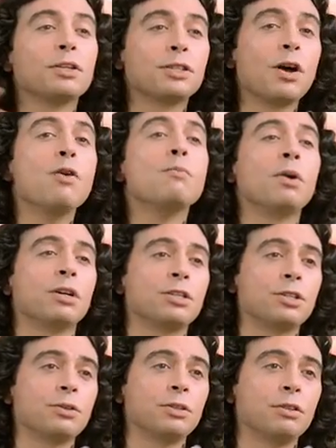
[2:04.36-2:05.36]
there's so
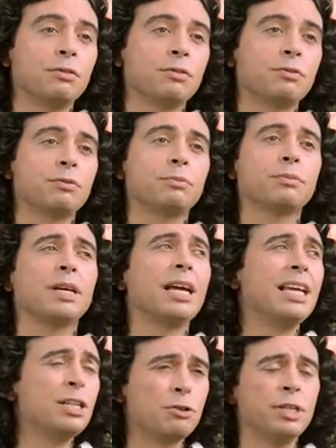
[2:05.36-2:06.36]
much sort of
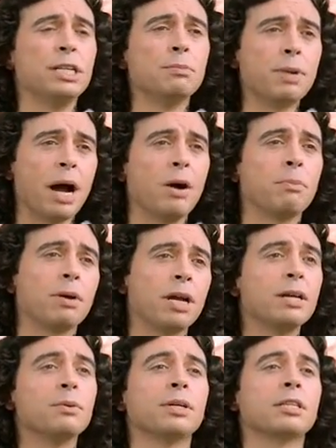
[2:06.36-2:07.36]
intrigue and power
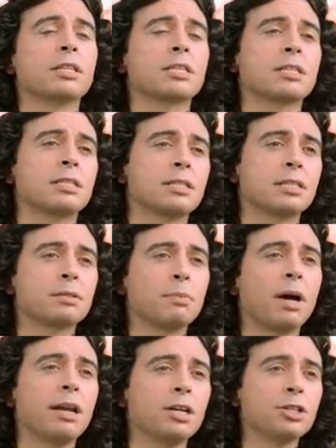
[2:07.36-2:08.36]
play with the
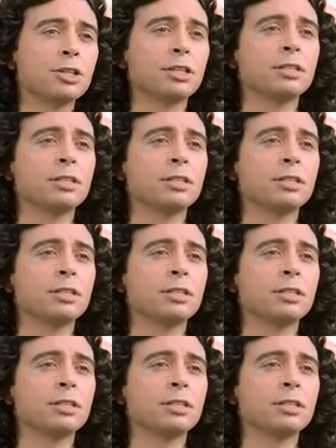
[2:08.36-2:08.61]
Spanish